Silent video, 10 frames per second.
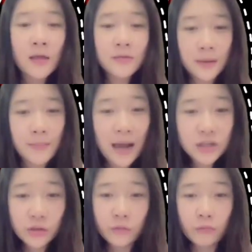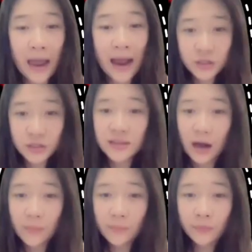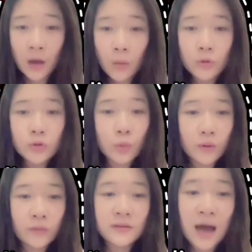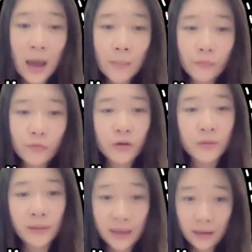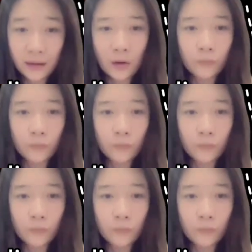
They measured the reaction time, which was the time from the beginning of